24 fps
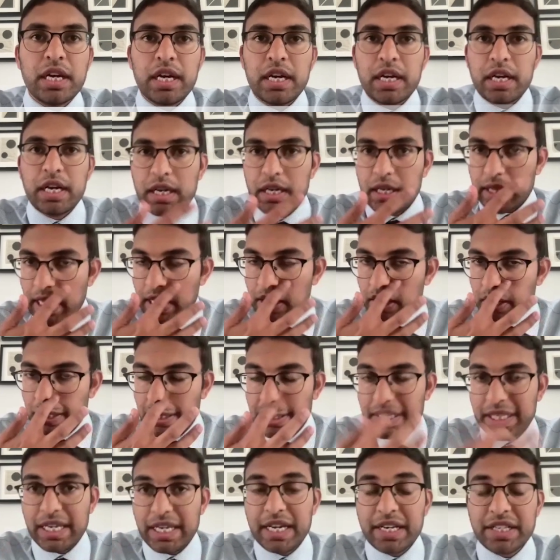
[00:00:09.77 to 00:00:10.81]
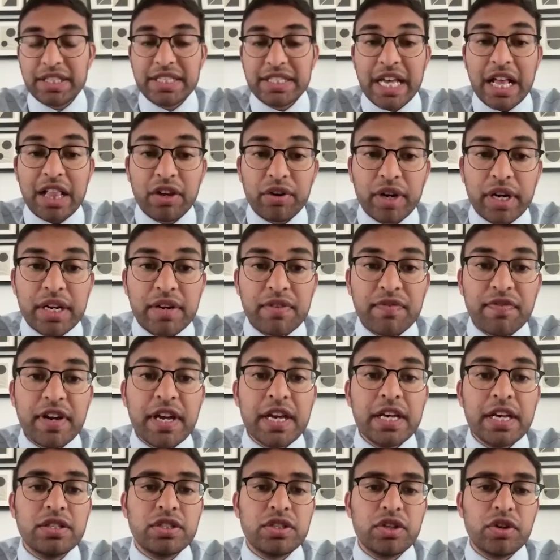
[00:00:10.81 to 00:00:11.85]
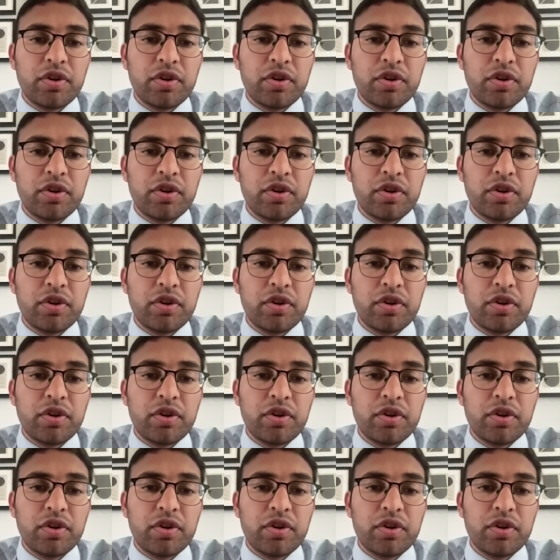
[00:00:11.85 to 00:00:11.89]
uh, that are in the accelerated phase,